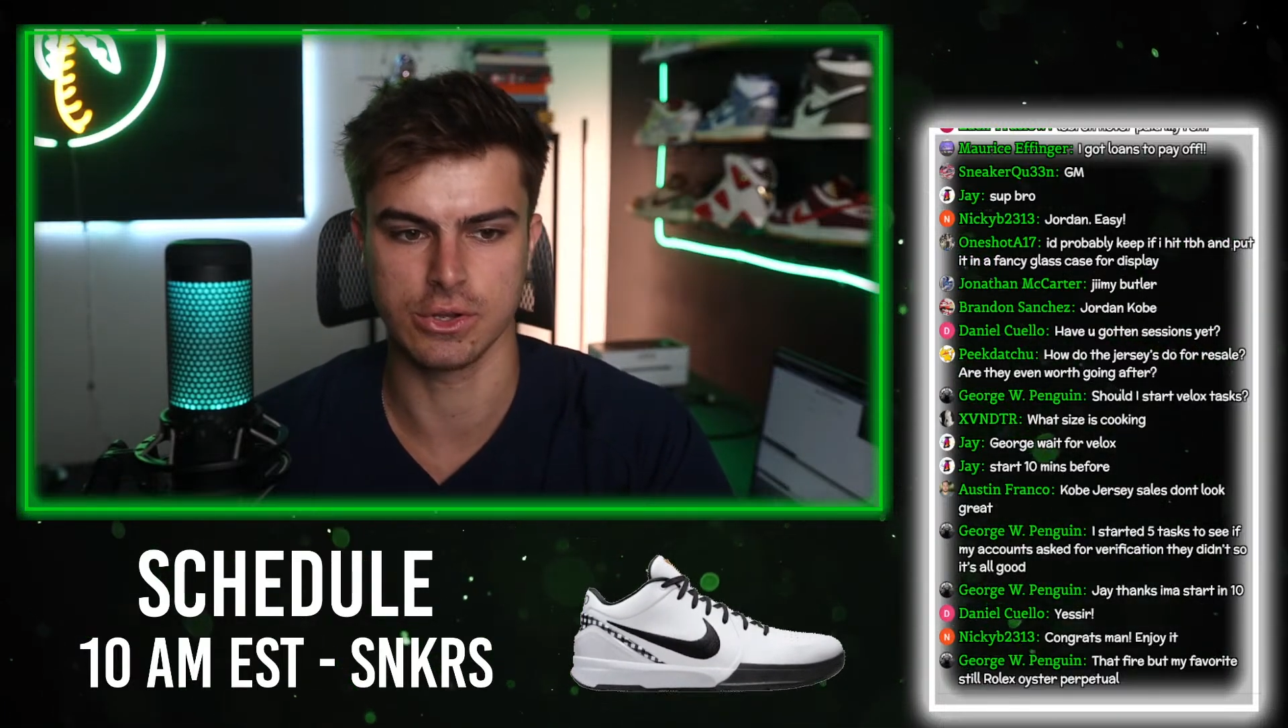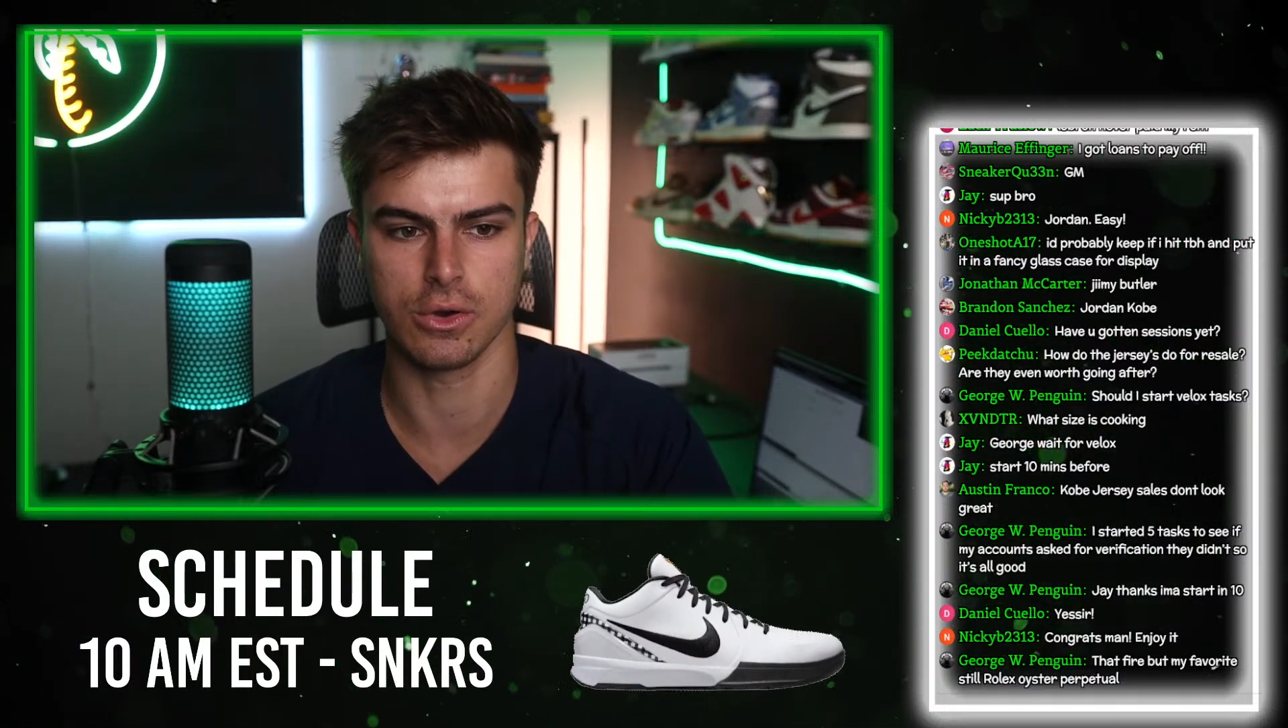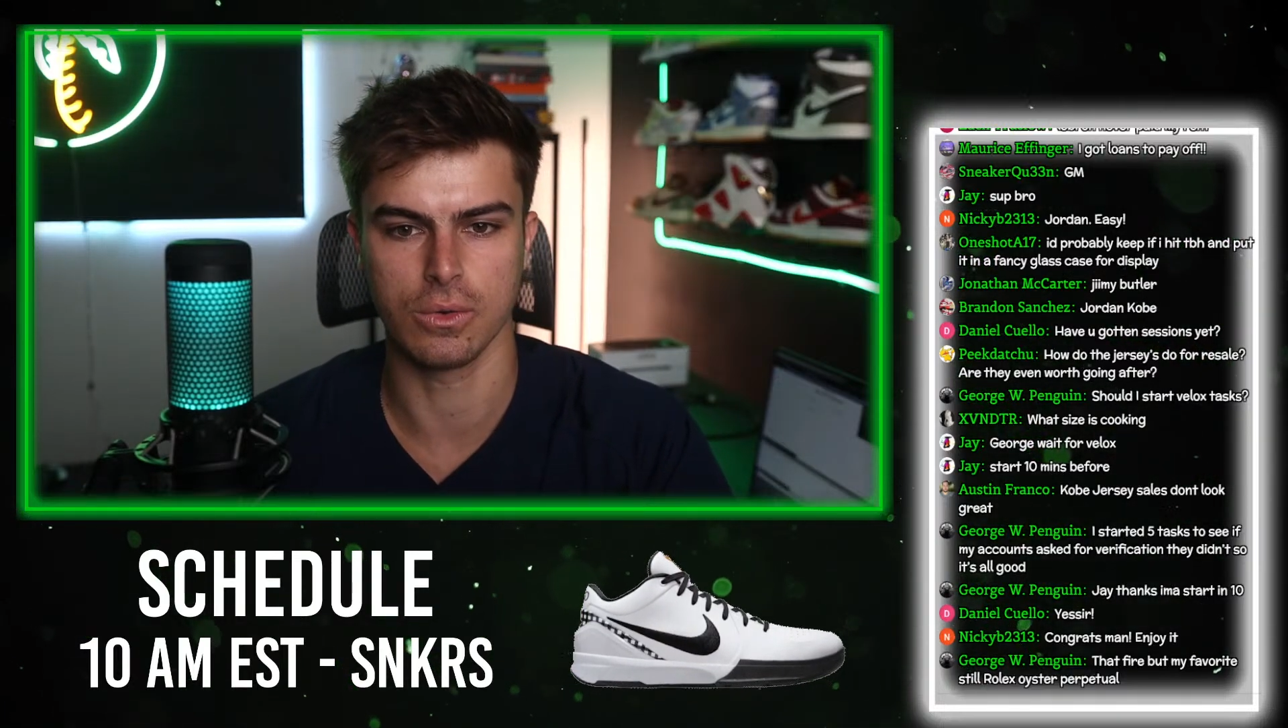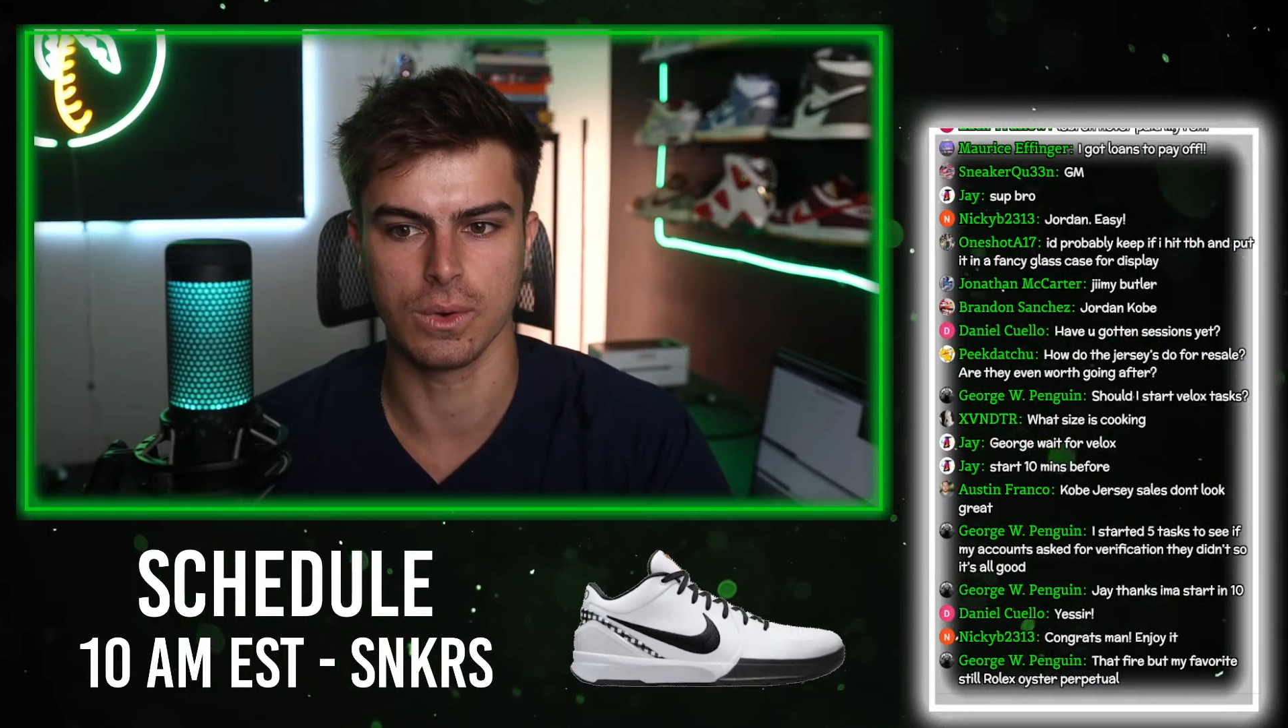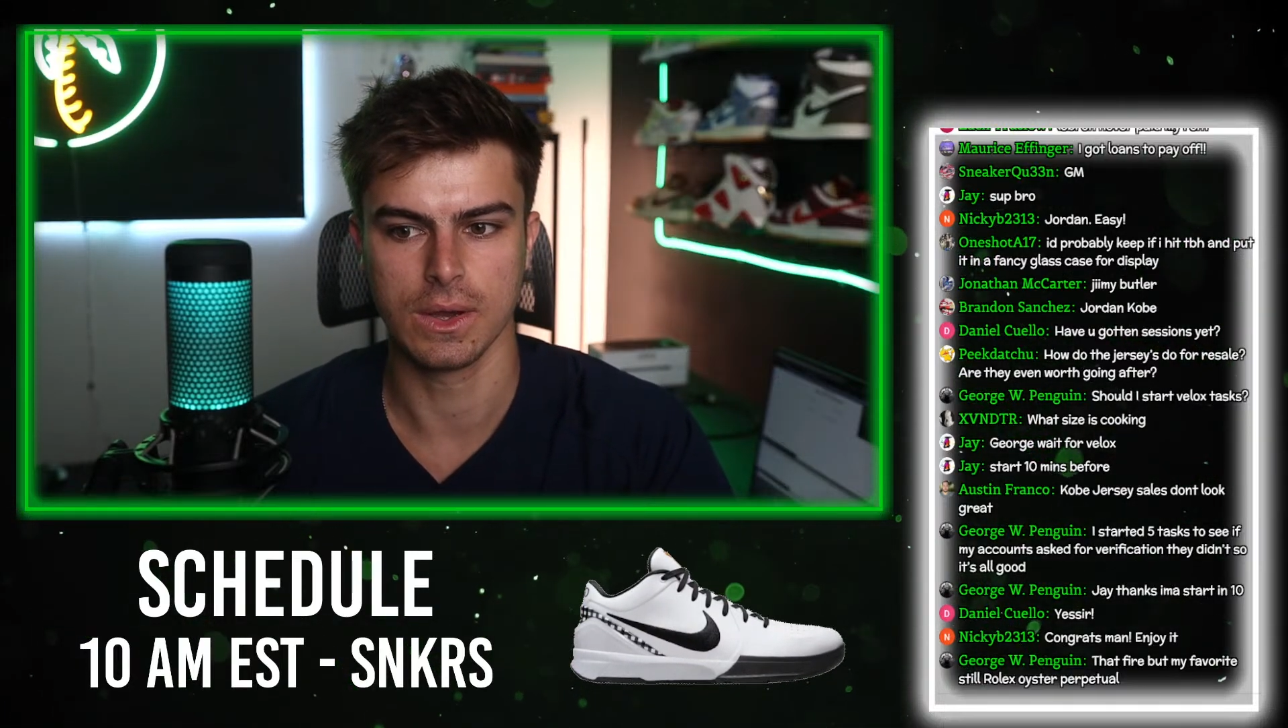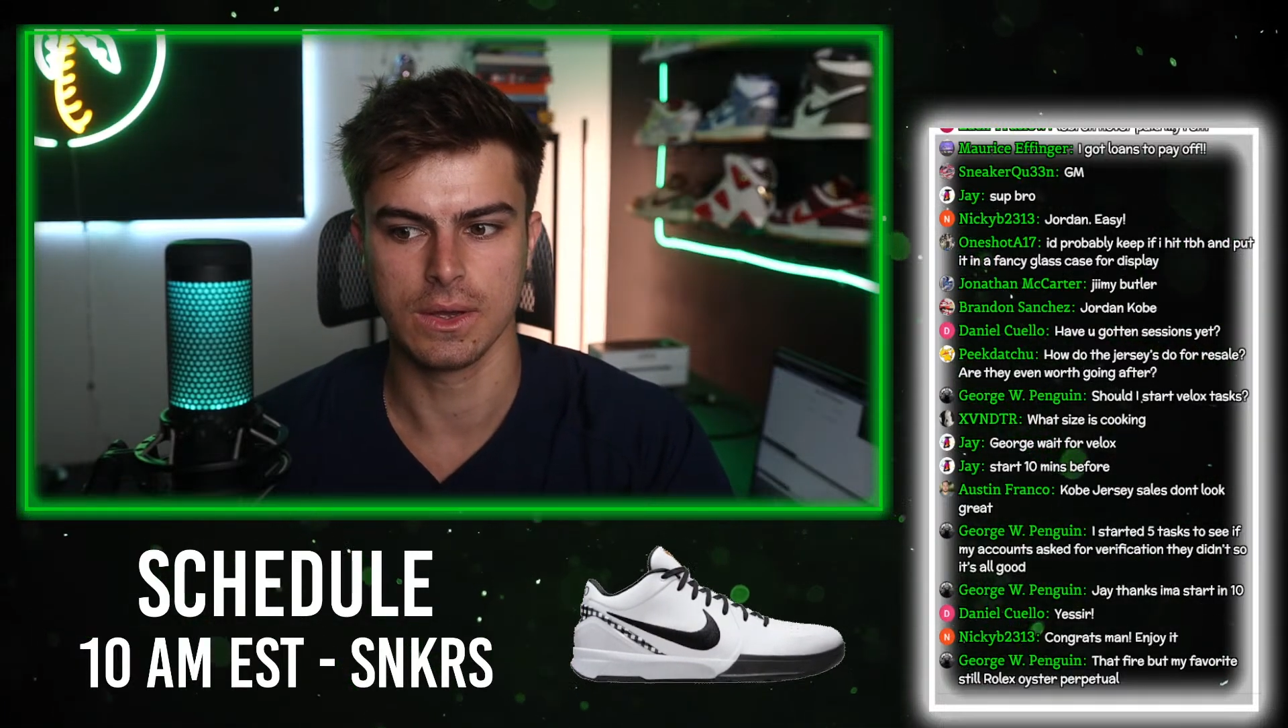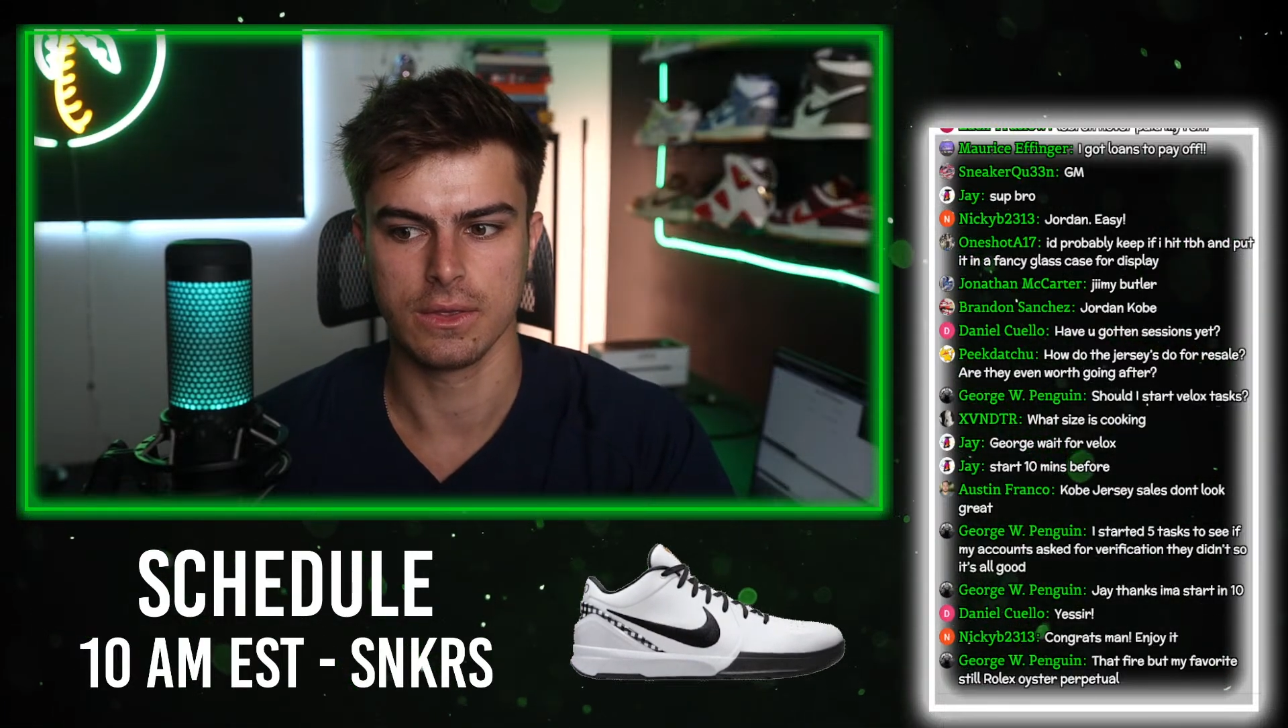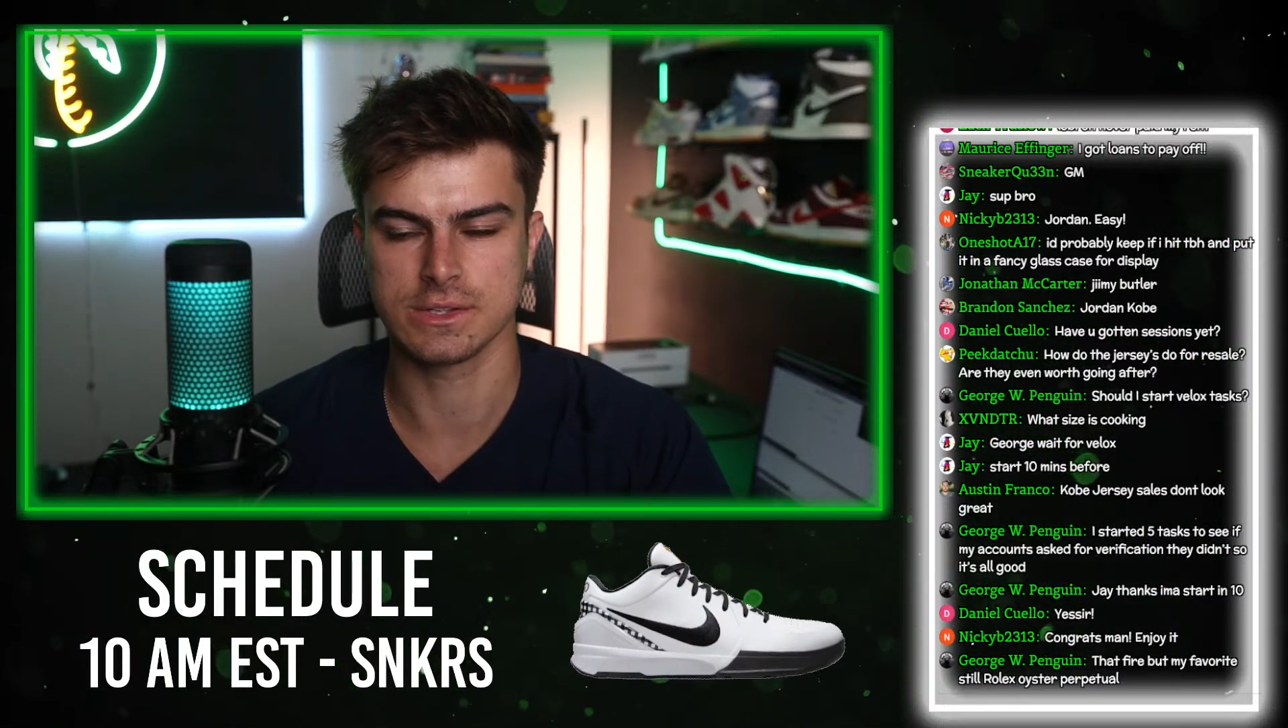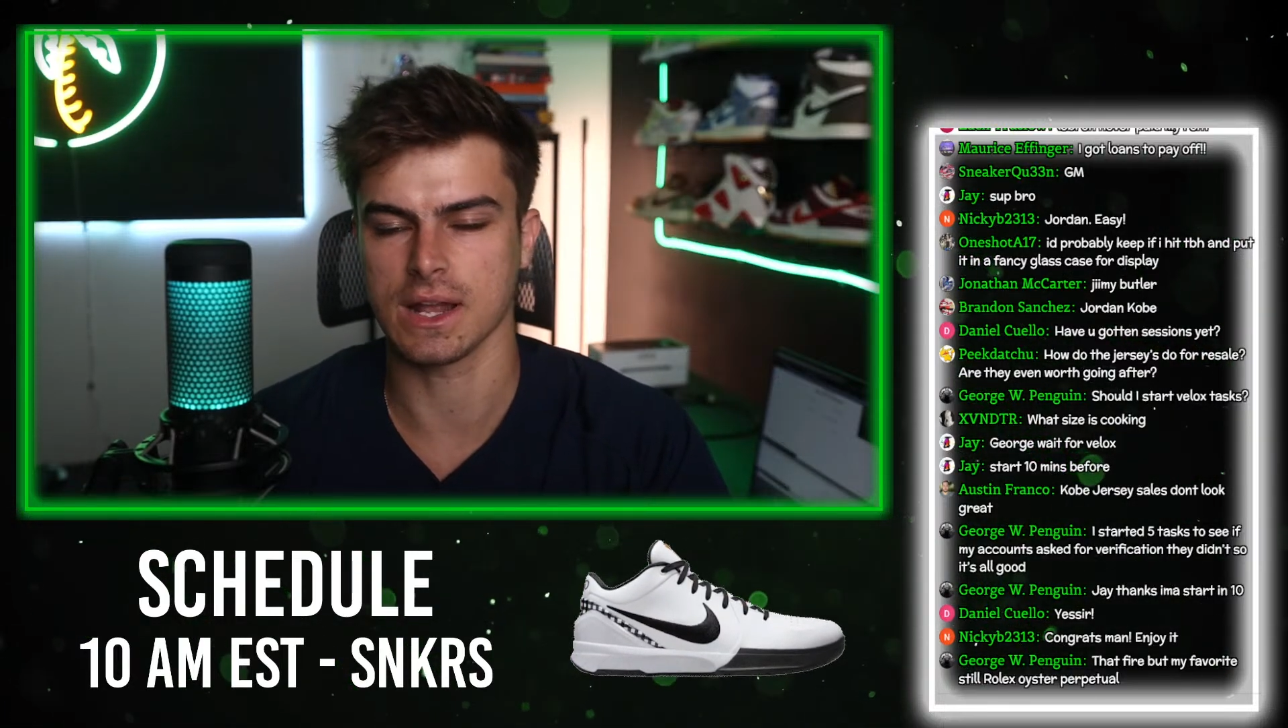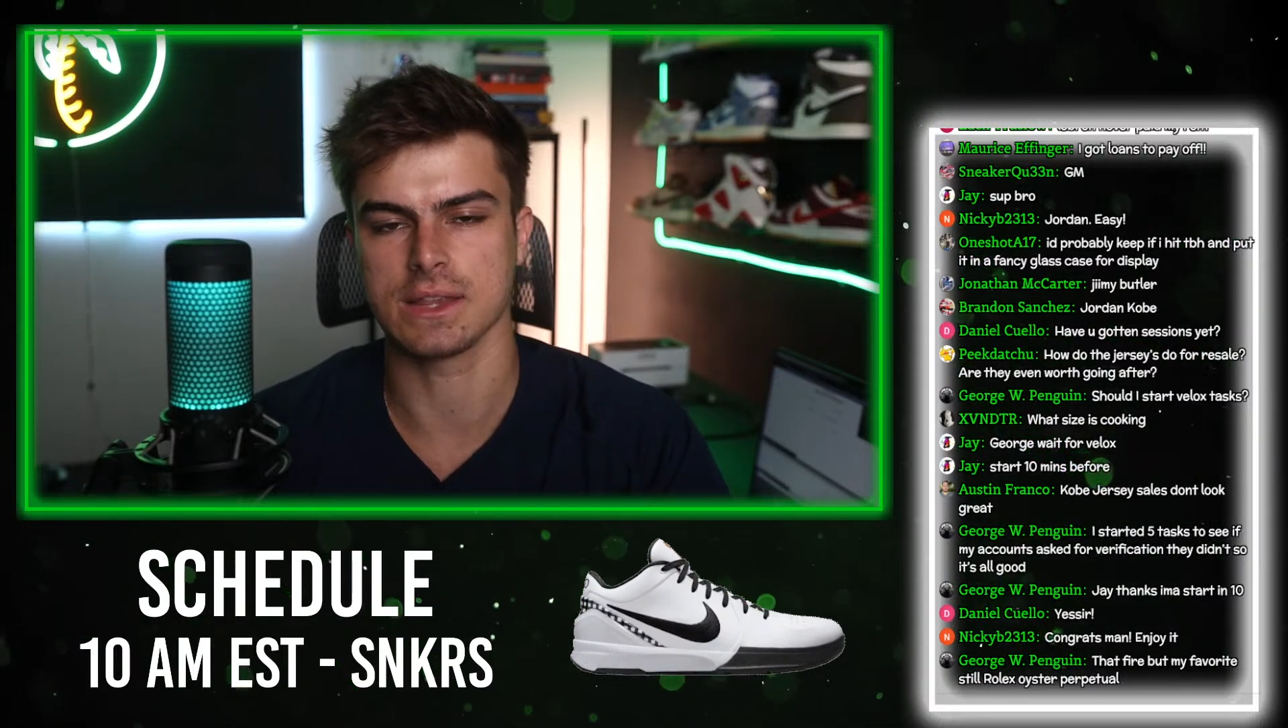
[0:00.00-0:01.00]

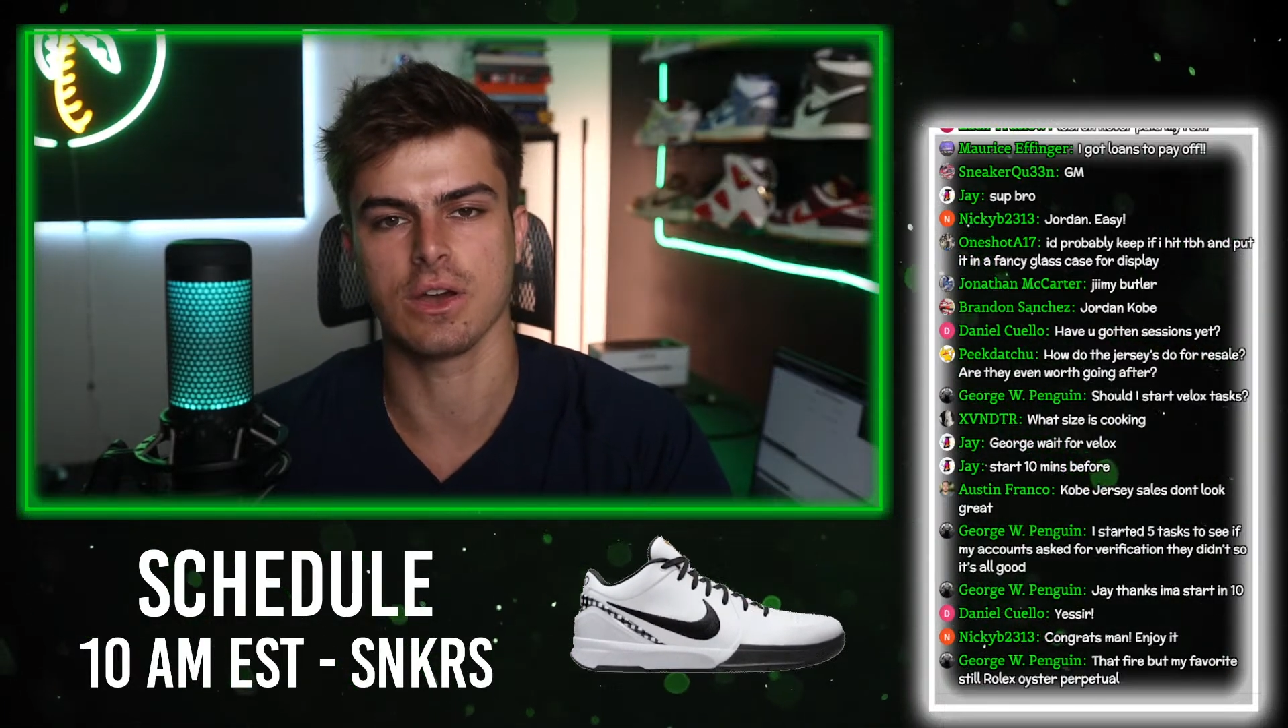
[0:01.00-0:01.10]
not a